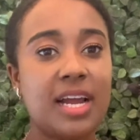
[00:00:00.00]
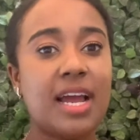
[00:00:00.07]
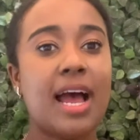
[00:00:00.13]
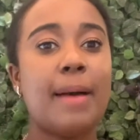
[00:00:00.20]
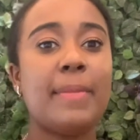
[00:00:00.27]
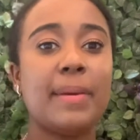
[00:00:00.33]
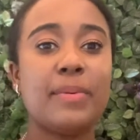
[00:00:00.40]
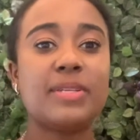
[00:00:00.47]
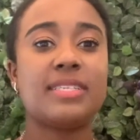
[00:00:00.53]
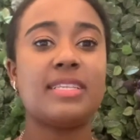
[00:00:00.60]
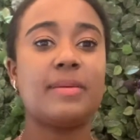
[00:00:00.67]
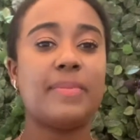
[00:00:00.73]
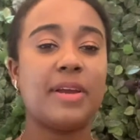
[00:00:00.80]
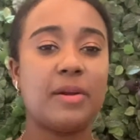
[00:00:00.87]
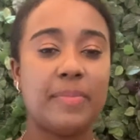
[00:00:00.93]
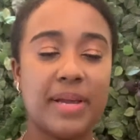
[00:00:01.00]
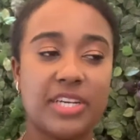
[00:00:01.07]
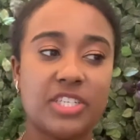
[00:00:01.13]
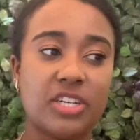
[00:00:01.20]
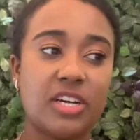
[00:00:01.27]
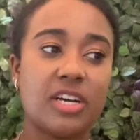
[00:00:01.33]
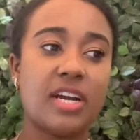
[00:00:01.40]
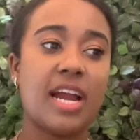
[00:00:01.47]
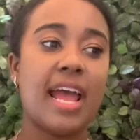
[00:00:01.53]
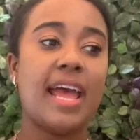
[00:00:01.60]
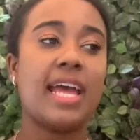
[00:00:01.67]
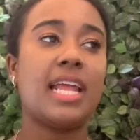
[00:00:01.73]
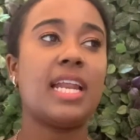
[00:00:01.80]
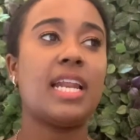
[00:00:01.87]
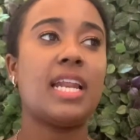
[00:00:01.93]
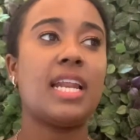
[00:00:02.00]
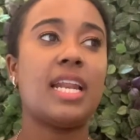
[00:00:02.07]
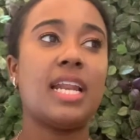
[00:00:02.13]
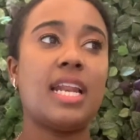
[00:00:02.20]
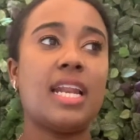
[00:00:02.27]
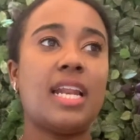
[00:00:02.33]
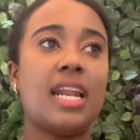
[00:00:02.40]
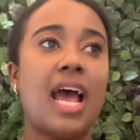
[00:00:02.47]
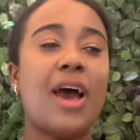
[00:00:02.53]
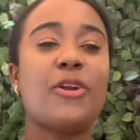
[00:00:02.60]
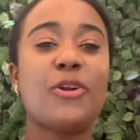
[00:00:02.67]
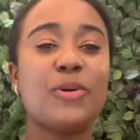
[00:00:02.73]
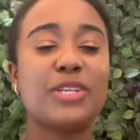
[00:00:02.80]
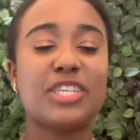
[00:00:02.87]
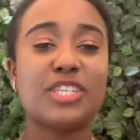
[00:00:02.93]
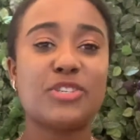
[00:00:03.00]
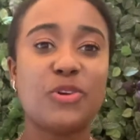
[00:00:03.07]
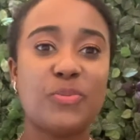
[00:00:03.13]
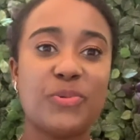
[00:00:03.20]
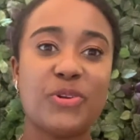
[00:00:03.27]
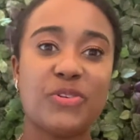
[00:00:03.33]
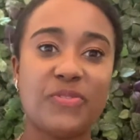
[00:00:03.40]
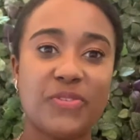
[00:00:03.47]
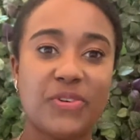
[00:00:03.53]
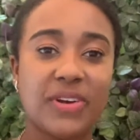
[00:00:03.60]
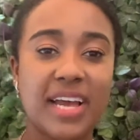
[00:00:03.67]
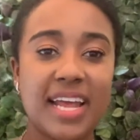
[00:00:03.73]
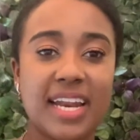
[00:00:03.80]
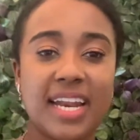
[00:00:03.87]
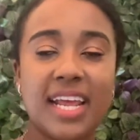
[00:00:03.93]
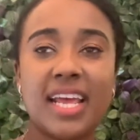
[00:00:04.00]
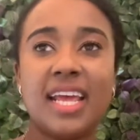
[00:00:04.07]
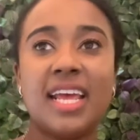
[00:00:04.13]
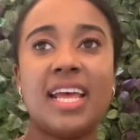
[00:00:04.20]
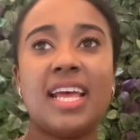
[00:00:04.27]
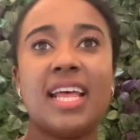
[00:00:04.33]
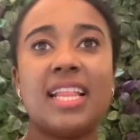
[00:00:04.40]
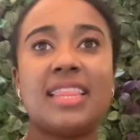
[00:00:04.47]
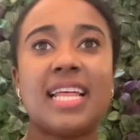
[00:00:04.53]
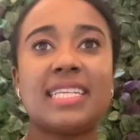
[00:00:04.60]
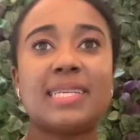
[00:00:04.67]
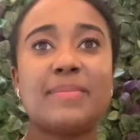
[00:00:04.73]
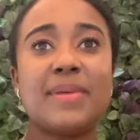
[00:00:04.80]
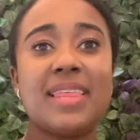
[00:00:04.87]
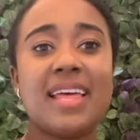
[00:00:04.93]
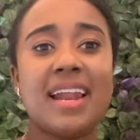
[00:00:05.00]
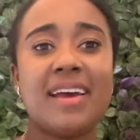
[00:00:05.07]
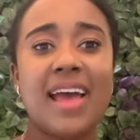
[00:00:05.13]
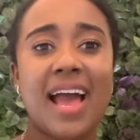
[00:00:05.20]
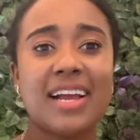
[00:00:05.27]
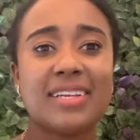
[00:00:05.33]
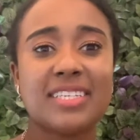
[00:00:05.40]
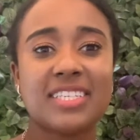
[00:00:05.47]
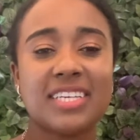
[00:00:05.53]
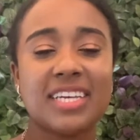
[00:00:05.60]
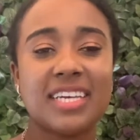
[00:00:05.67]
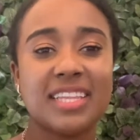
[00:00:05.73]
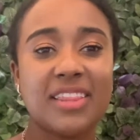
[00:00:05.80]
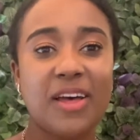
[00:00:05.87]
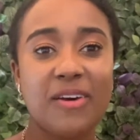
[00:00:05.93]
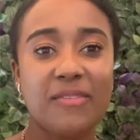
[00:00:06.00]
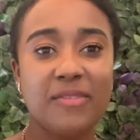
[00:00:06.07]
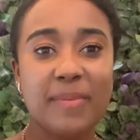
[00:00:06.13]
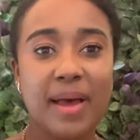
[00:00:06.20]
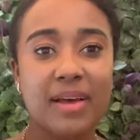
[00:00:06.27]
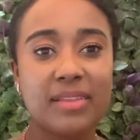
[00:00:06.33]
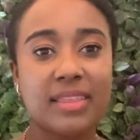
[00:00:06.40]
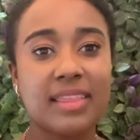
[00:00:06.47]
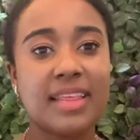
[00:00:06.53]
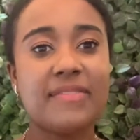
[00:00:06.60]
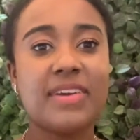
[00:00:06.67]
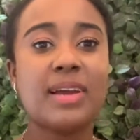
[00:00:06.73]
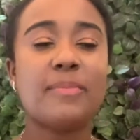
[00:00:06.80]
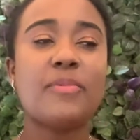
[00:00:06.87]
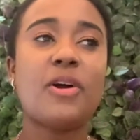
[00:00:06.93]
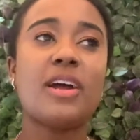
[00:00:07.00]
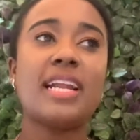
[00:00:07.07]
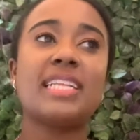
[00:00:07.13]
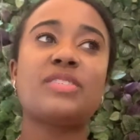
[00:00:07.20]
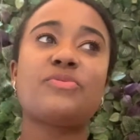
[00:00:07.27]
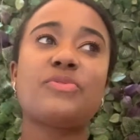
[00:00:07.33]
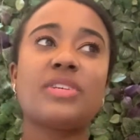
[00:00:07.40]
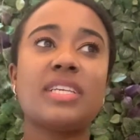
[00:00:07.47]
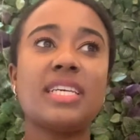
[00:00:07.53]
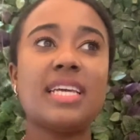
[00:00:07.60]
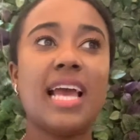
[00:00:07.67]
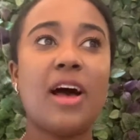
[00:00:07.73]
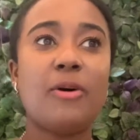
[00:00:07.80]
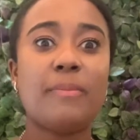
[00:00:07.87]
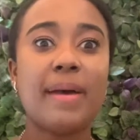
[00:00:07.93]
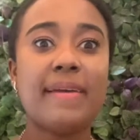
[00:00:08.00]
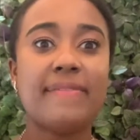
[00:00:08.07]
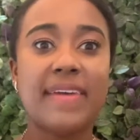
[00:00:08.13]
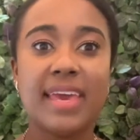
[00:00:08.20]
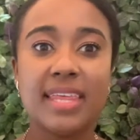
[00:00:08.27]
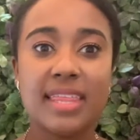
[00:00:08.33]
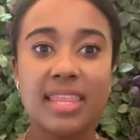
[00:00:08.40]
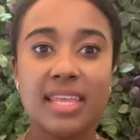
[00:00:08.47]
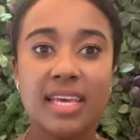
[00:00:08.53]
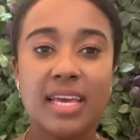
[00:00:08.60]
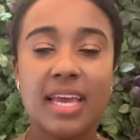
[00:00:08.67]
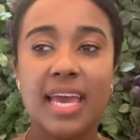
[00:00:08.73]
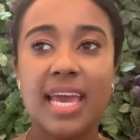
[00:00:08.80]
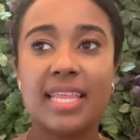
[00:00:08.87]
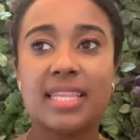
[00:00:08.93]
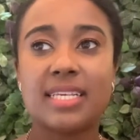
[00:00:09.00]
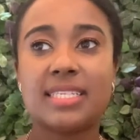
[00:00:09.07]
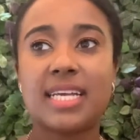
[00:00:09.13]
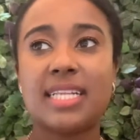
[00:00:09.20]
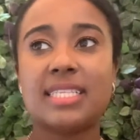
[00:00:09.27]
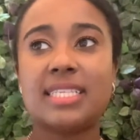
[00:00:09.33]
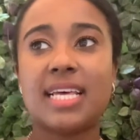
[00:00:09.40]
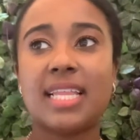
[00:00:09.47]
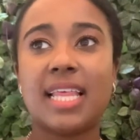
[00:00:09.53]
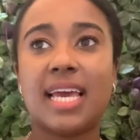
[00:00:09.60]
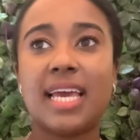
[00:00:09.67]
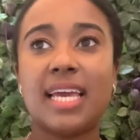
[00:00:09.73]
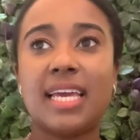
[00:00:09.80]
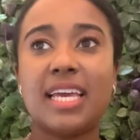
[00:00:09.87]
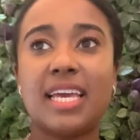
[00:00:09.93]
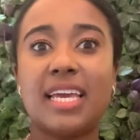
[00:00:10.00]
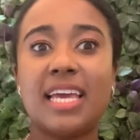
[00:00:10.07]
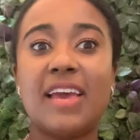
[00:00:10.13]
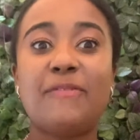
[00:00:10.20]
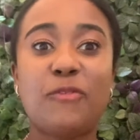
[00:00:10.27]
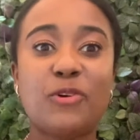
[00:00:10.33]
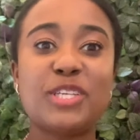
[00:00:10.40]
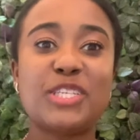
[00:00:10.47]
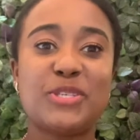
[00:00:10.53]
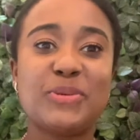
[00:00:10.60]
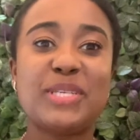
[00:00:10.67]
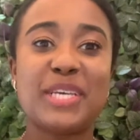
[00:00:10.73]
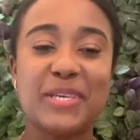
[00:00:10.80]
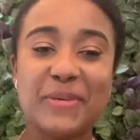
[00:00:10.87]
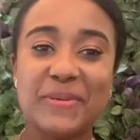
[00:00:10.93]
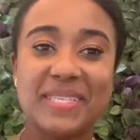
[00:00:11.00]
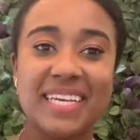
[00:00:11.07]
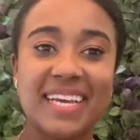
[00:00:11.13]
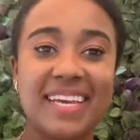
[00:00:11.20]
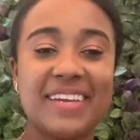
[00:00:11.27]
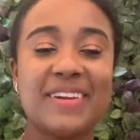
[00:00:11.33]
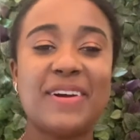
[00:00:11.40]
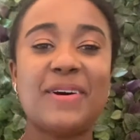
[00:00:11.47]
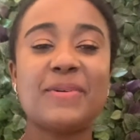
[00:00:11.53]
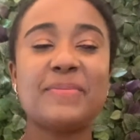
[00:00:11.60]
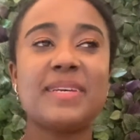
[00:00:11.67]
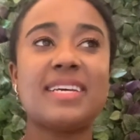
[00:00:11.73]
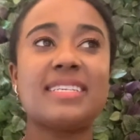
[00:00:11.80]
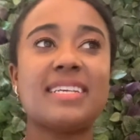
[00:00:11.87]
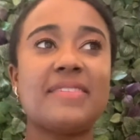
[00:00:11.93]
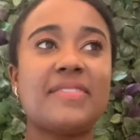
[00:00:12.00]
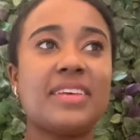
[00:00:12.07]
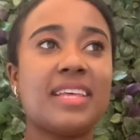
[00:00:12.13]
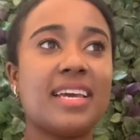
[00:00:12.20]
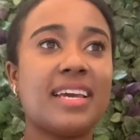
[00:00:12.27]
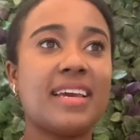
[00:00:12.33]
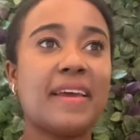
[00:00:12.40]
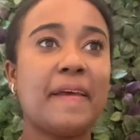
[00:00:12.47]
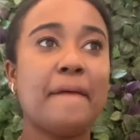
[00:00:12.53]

I'm able to see the bigger picture and I don't know, it's just so beautiful. And that's something that I actually love about living abroad. It's really helped my faith in the sense that like it forces you to use it, you know, because I feel like